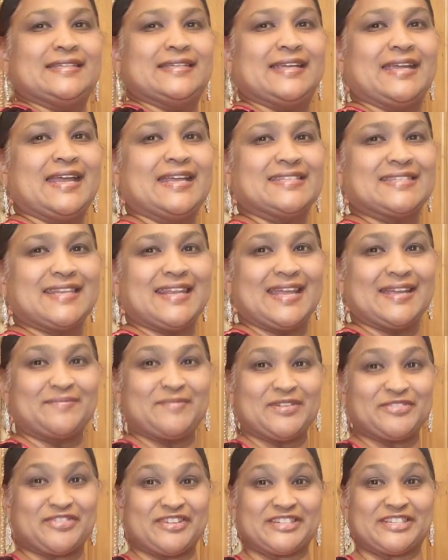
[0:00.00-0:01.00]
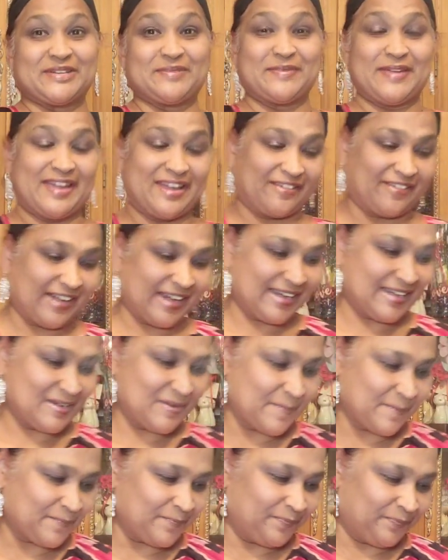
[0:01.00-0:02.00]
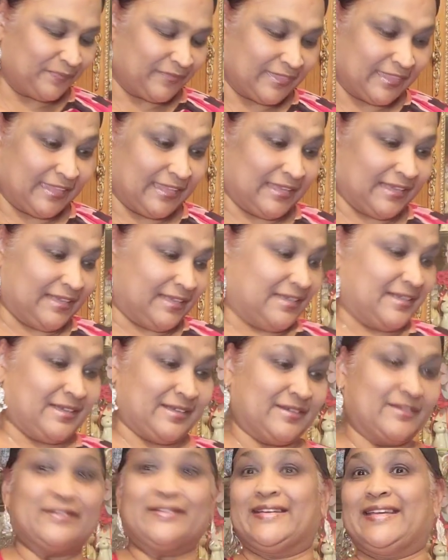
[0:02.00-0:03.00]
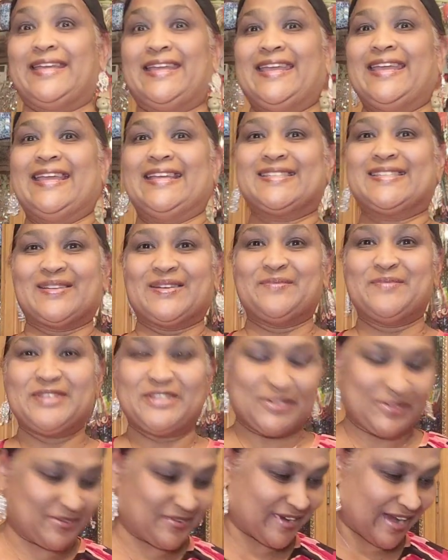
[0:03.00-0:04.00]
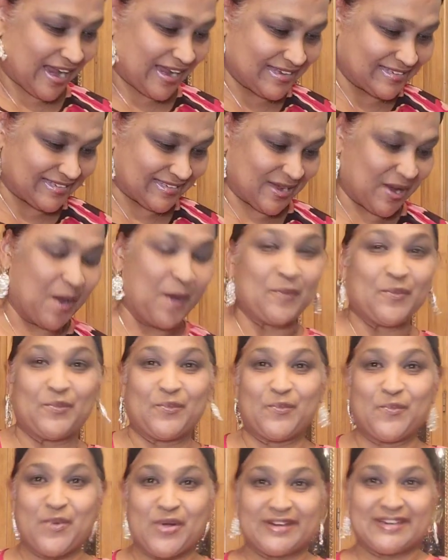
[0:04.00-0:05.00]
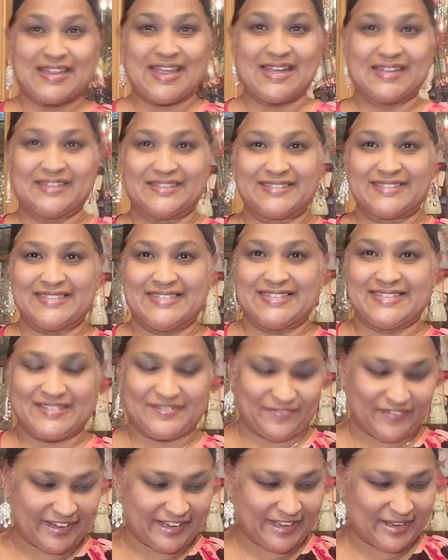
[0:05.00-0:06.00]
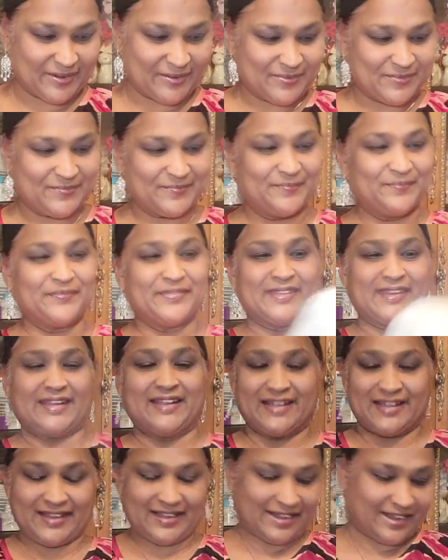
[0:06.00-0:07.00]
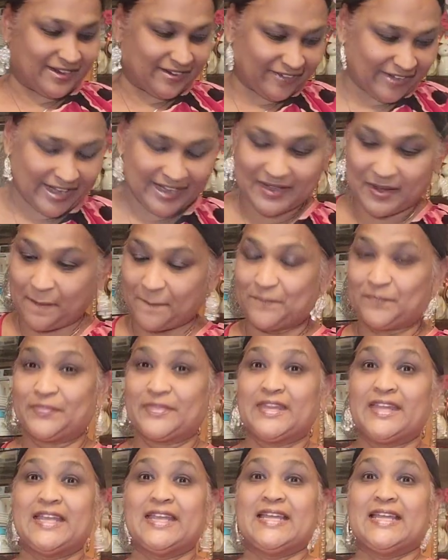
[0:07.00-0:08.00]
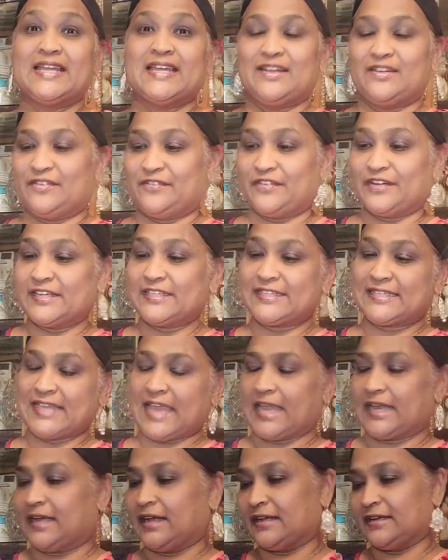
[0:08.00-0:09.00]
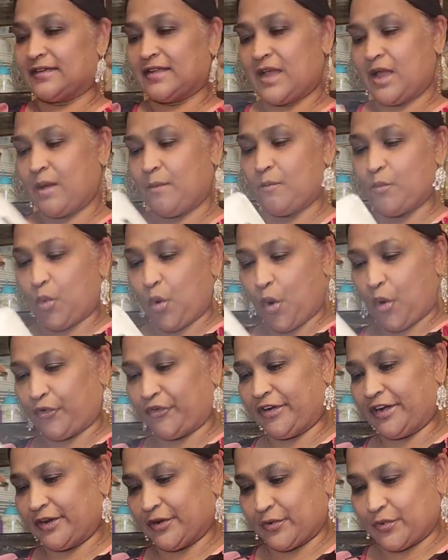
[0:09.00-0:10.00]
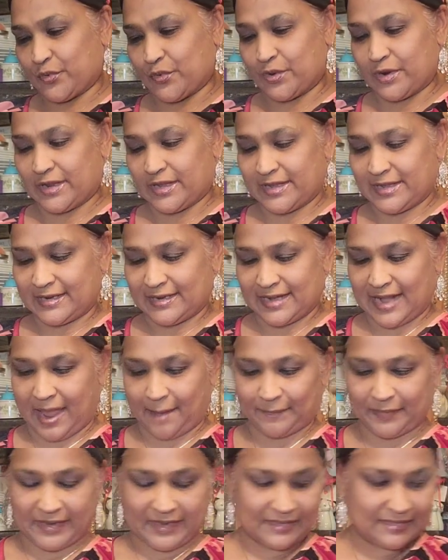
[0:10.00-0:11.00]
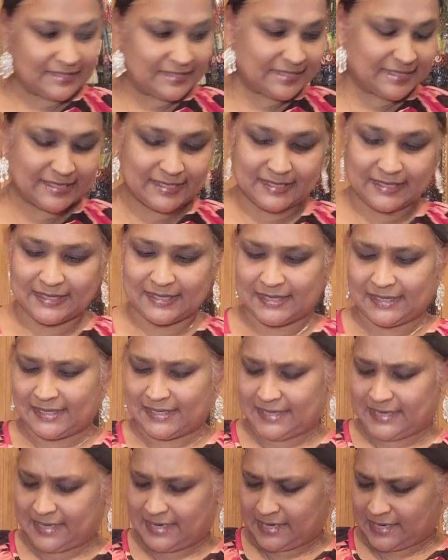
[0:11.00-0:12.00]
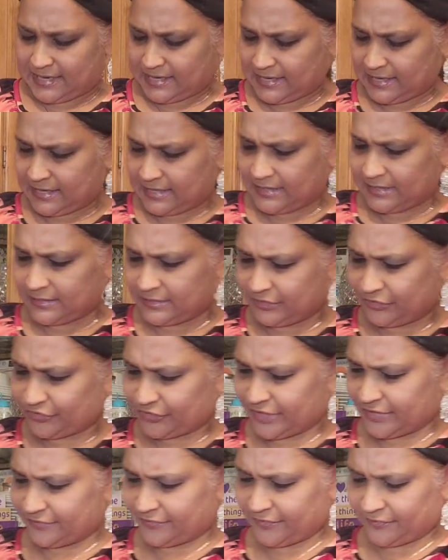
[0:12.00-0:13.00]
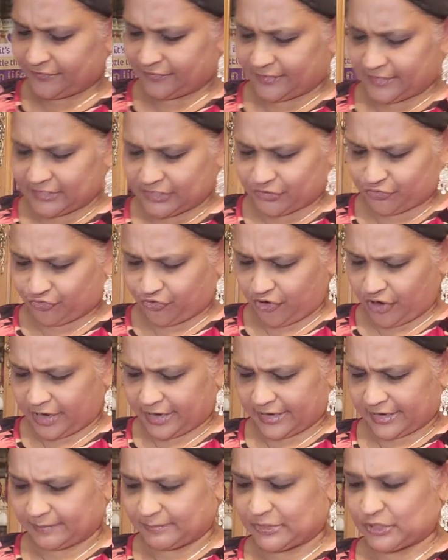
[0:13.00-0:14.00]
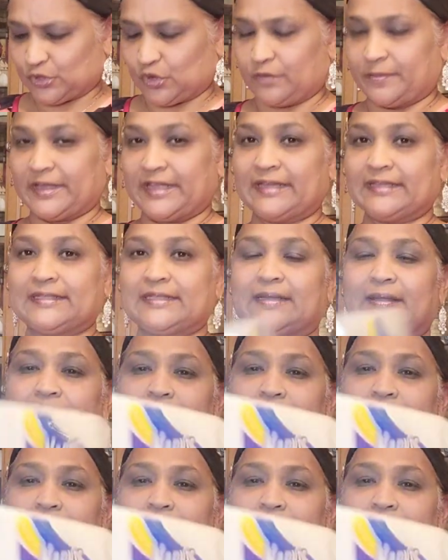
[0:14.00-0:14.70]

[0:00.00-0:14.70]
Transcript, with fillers: You guys like my treasure bag, right? Okay, so let me show you guys what I got in this video. Alright. First, I got boring old napkins. Uh, 150 strong and absorbent.